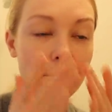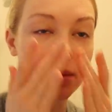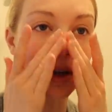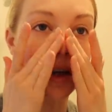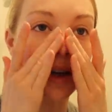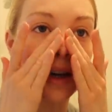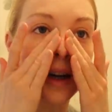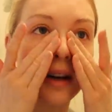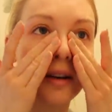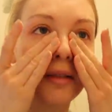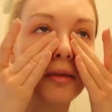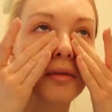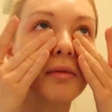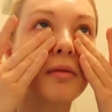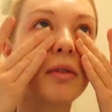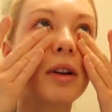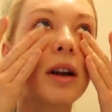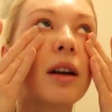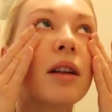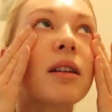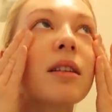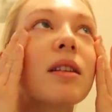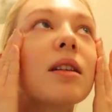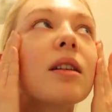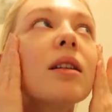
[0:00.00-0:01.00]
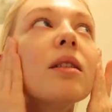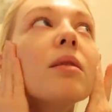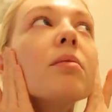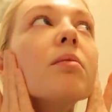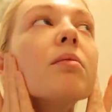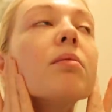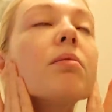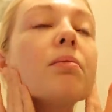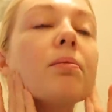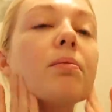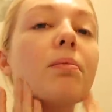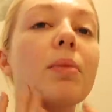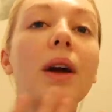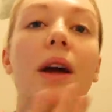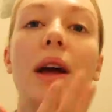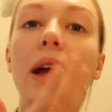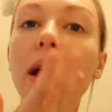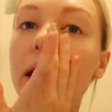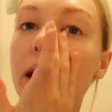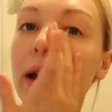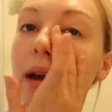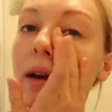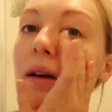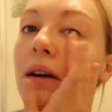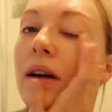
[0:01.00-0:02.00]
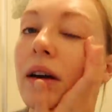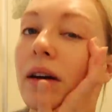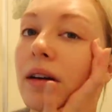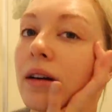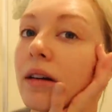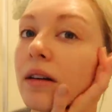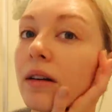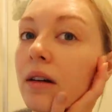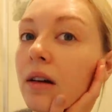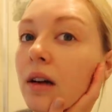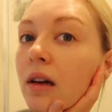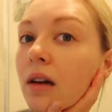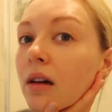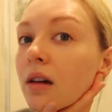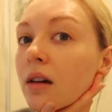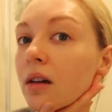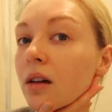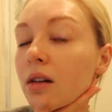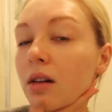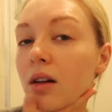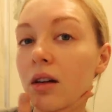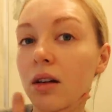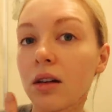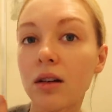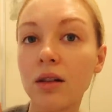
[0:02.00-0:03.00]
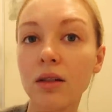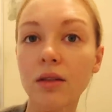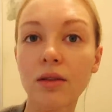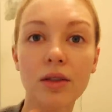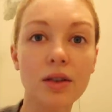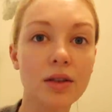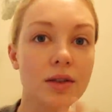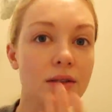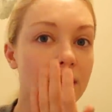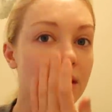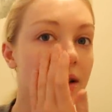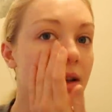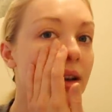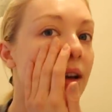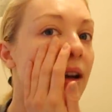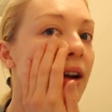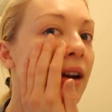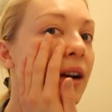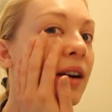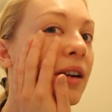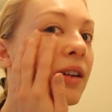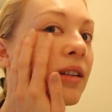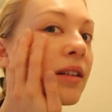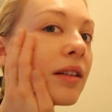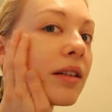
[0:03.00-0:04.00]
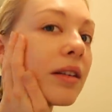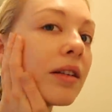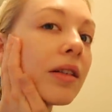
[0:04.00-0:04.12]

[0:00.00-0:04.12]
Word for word: Like, I rarely pay for skincare